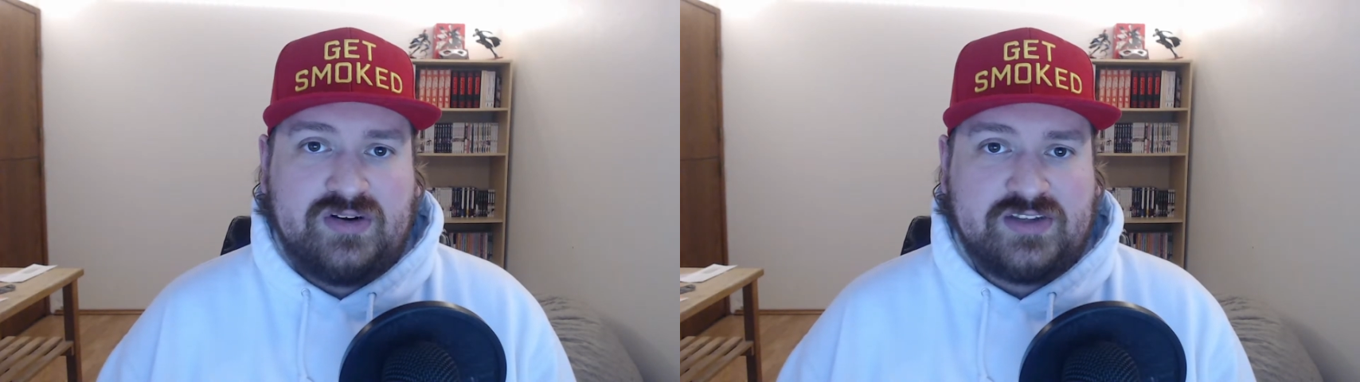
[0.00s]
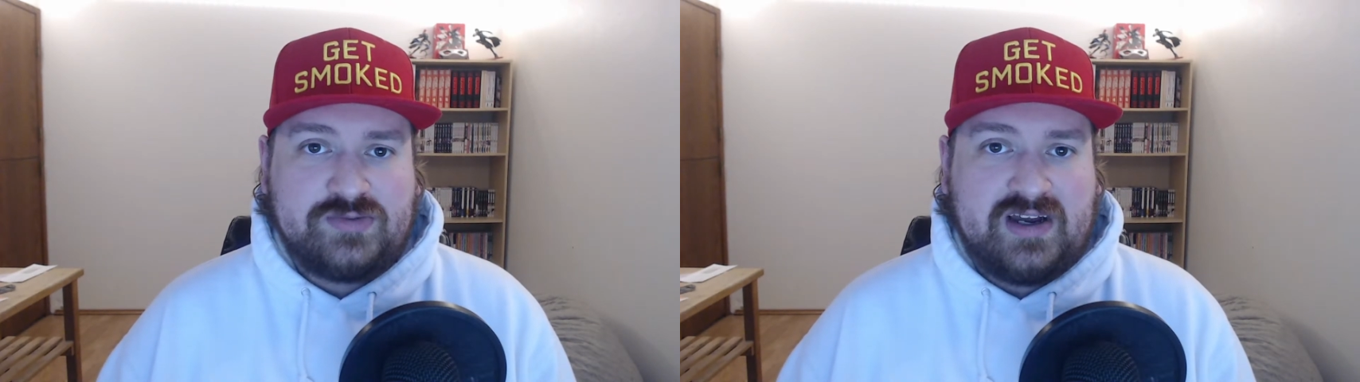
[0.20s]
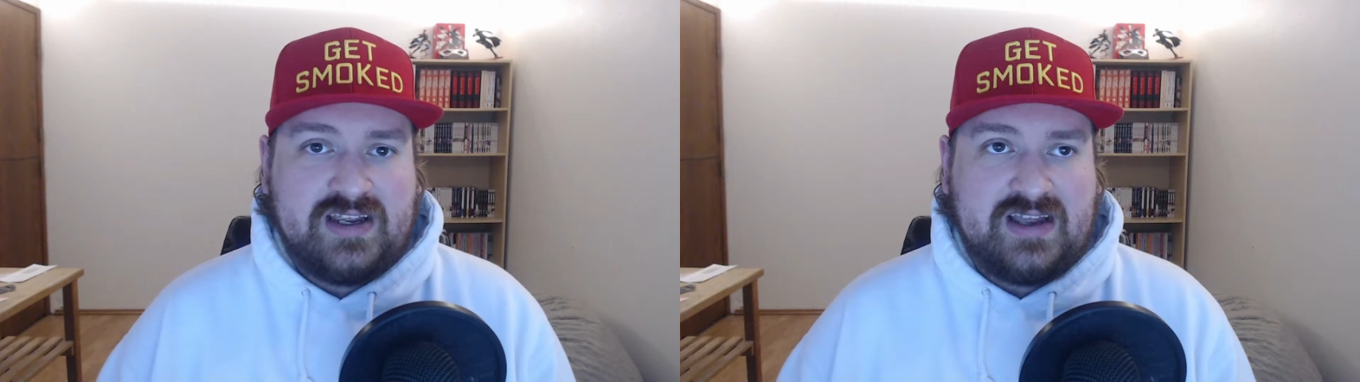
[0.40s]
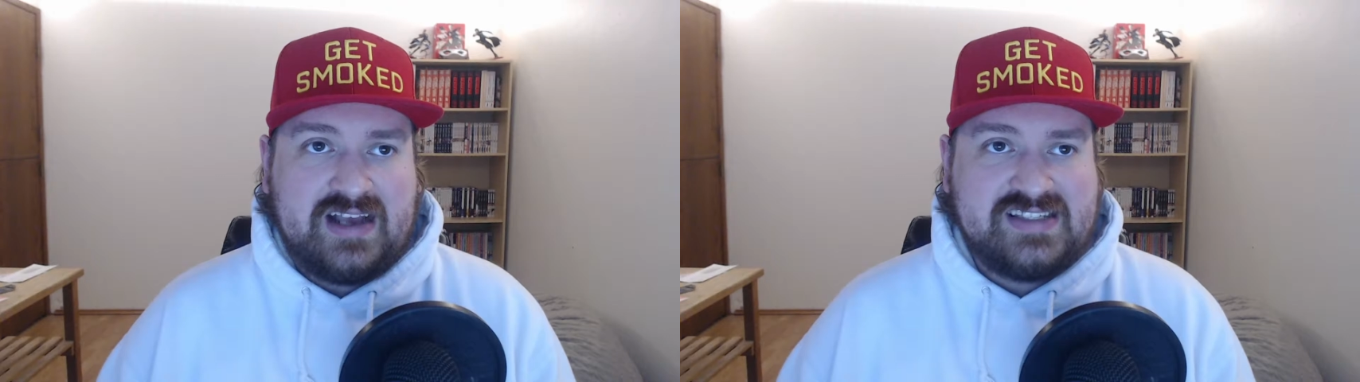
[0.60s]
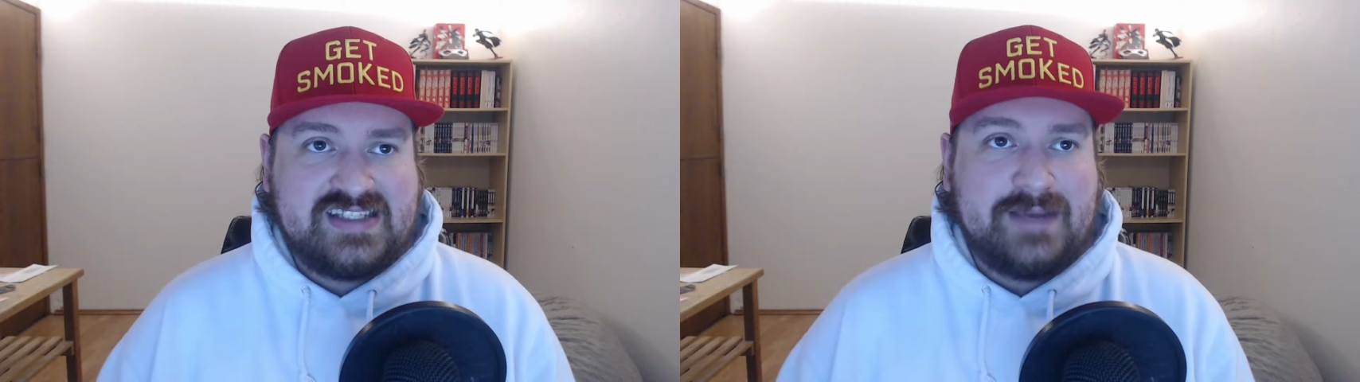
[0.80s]
That's why
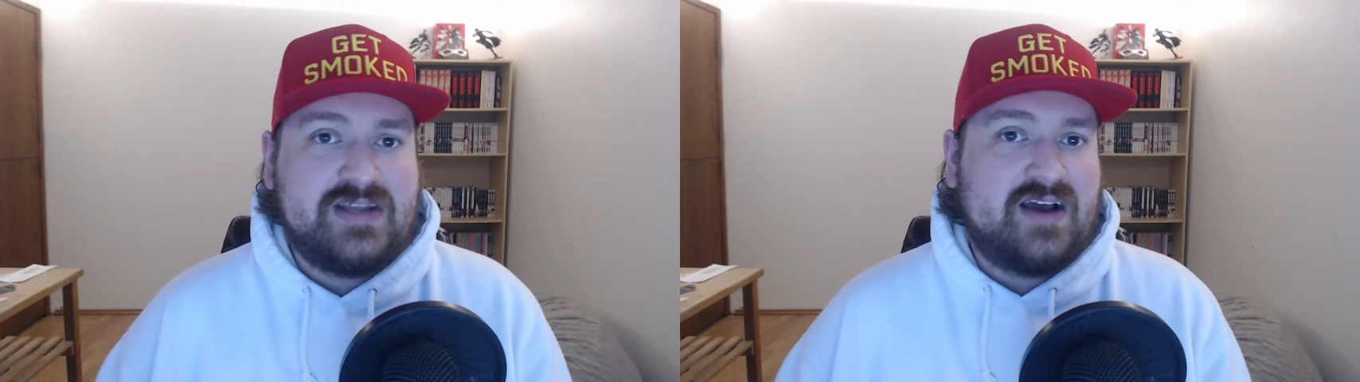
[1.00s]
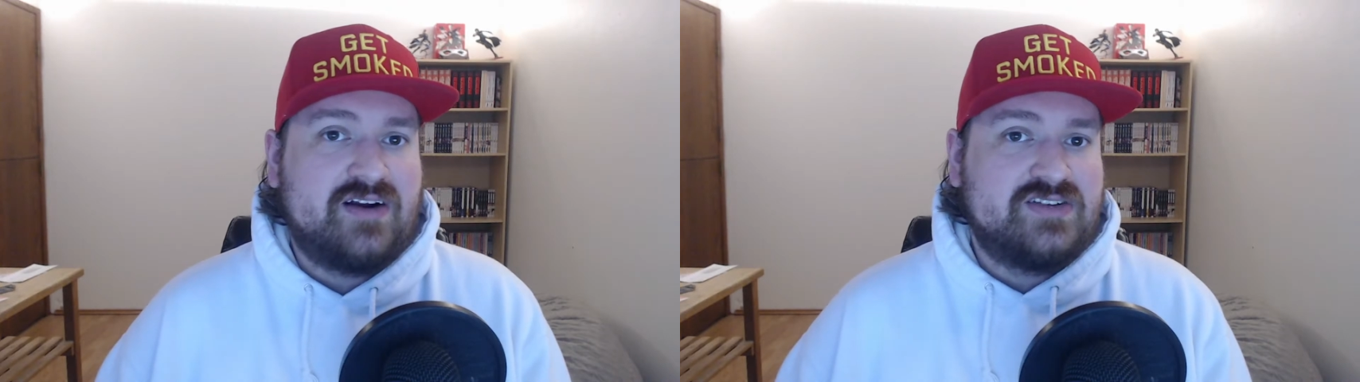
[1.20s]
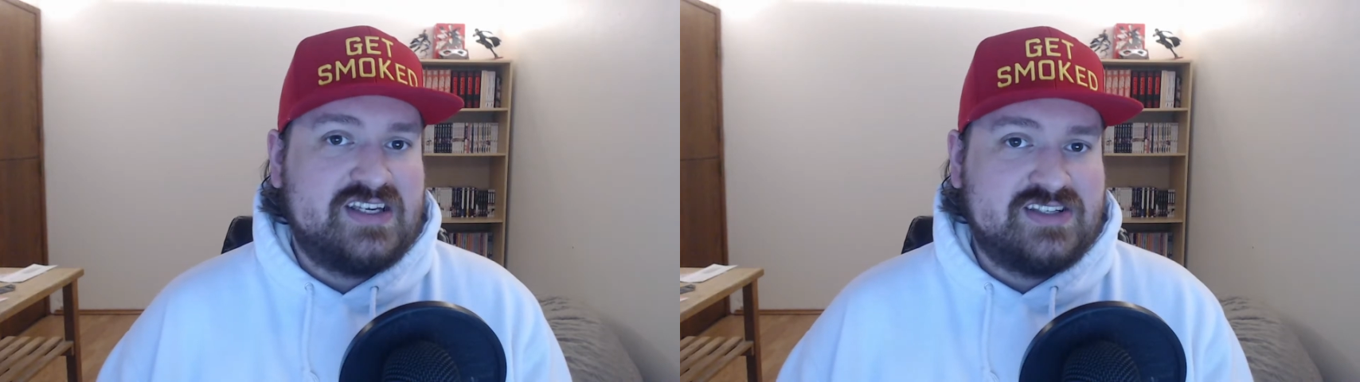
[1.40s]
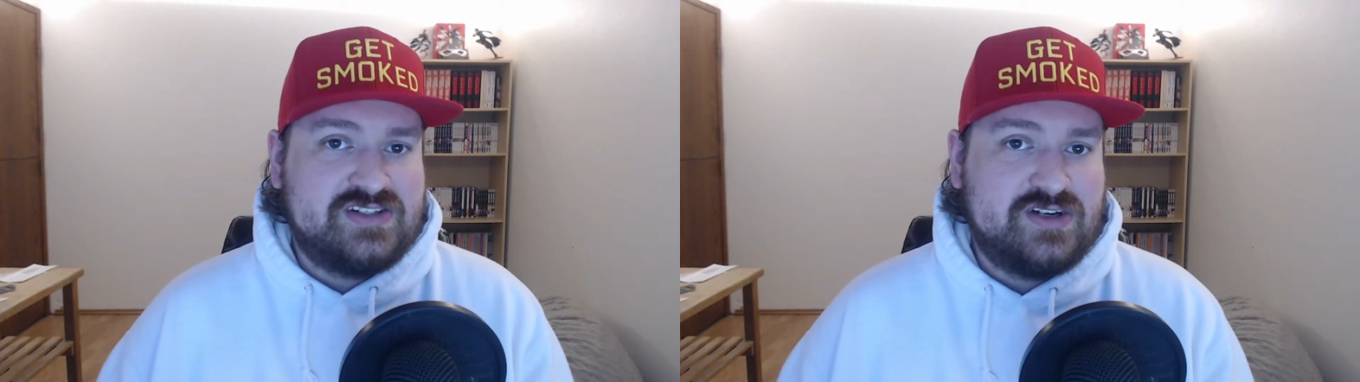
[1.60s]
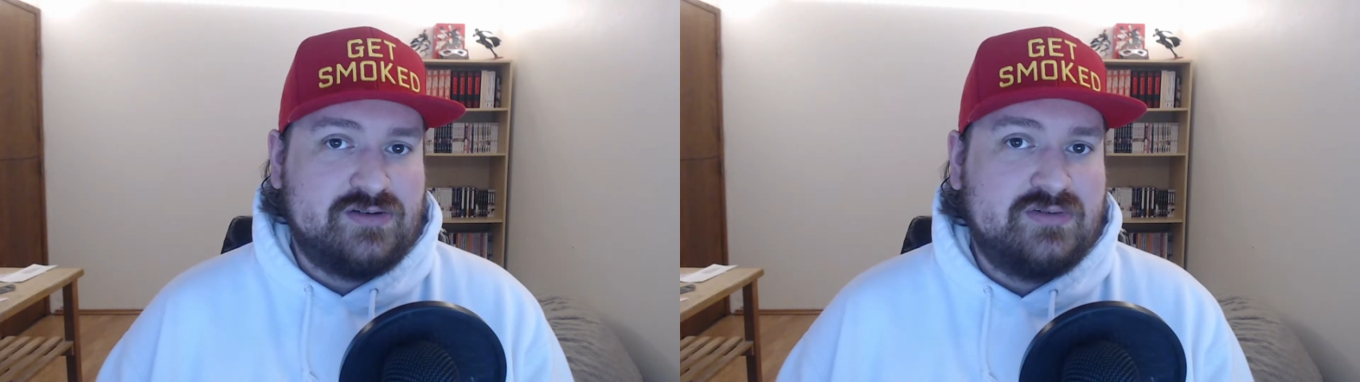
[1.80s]
I skipped out on season 2.